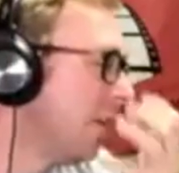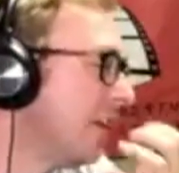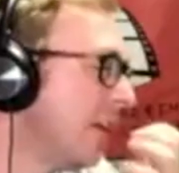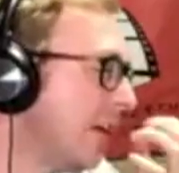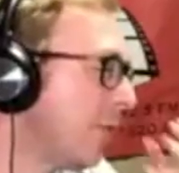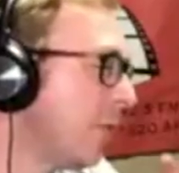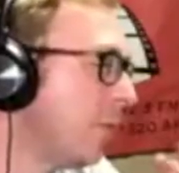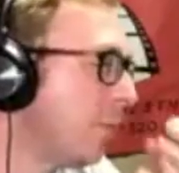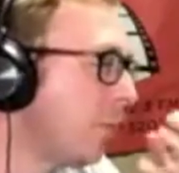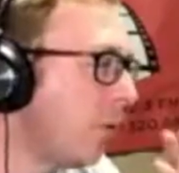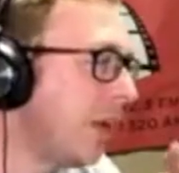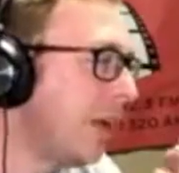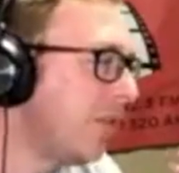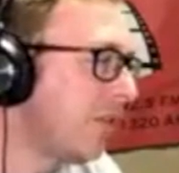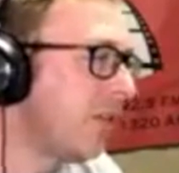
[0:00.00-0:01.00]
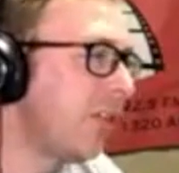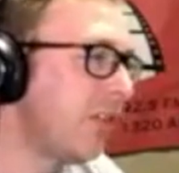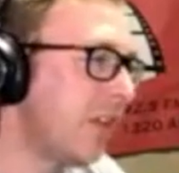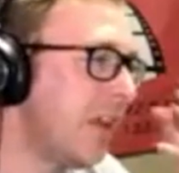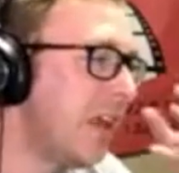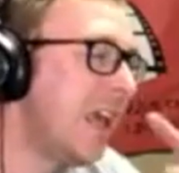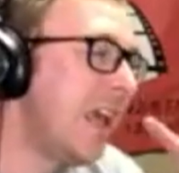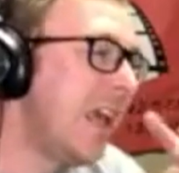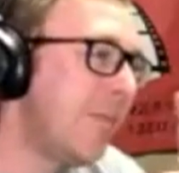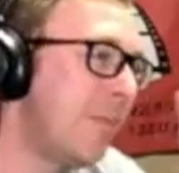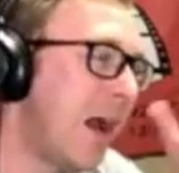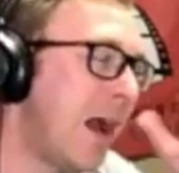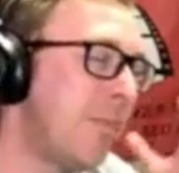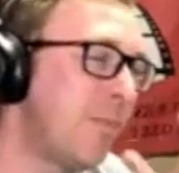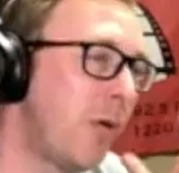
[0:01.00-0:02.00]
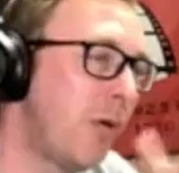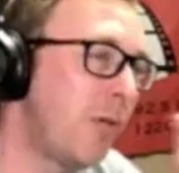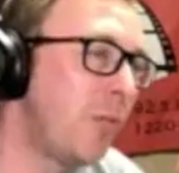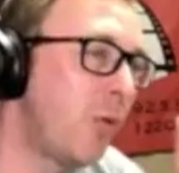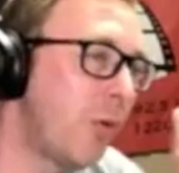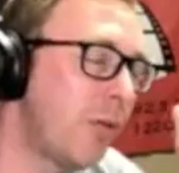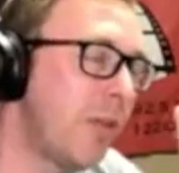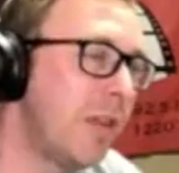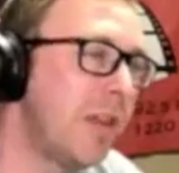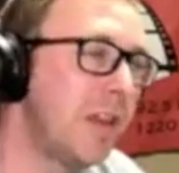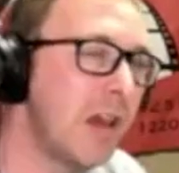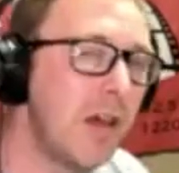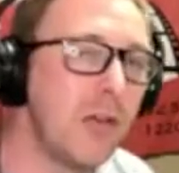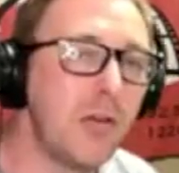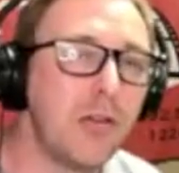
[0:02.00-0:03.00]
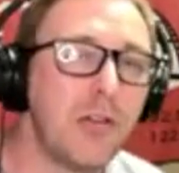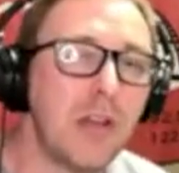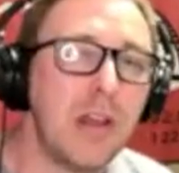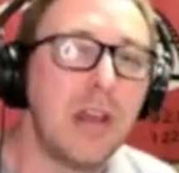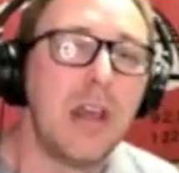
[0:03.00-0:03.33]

In different places, it might burn more than the others.